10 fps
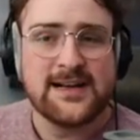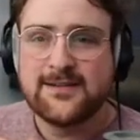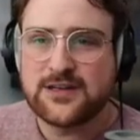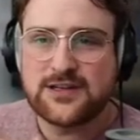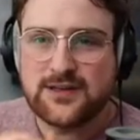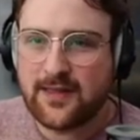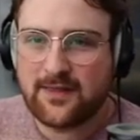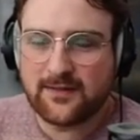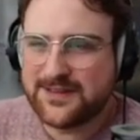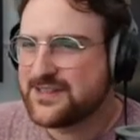just so that
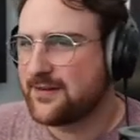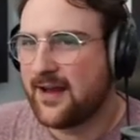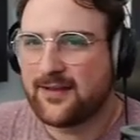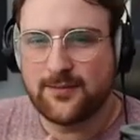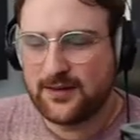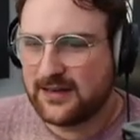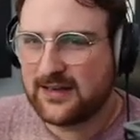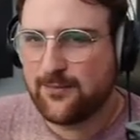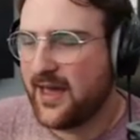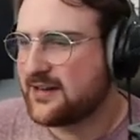the listener has something to
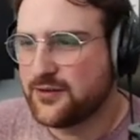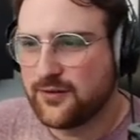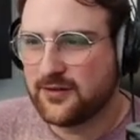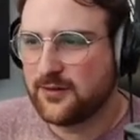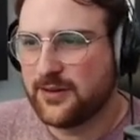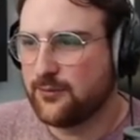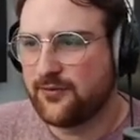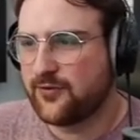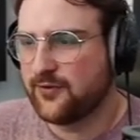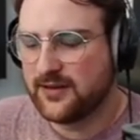come back to a little bit
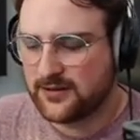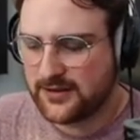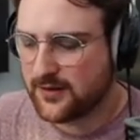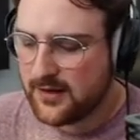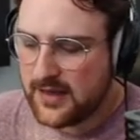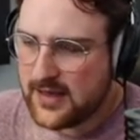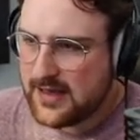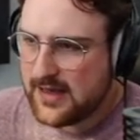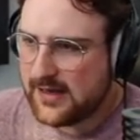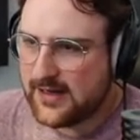familiar.
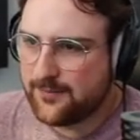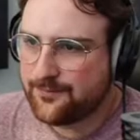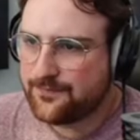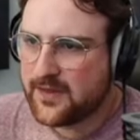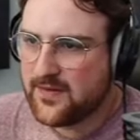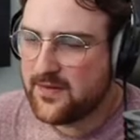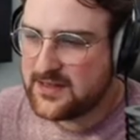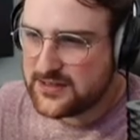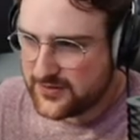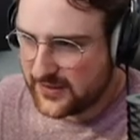And then
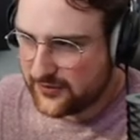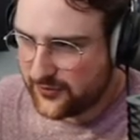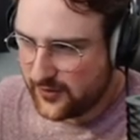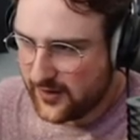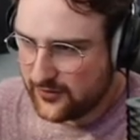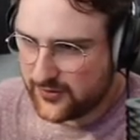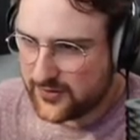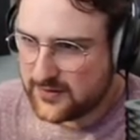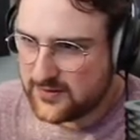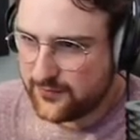these two sections are
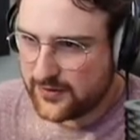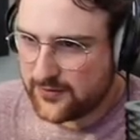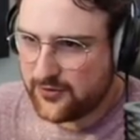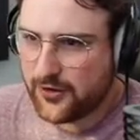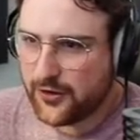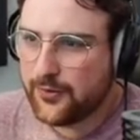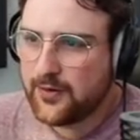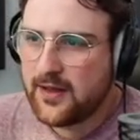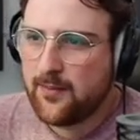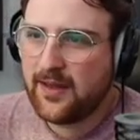obviously different. So
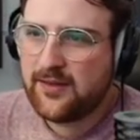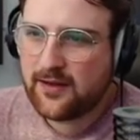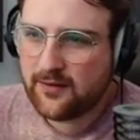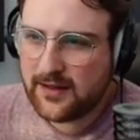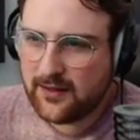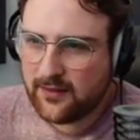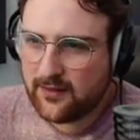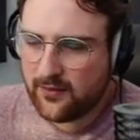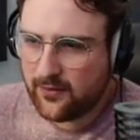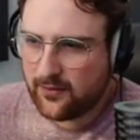basically
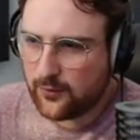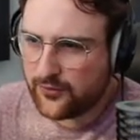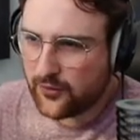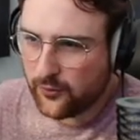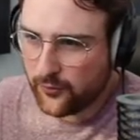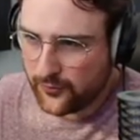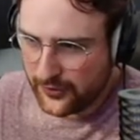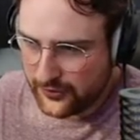there was a whole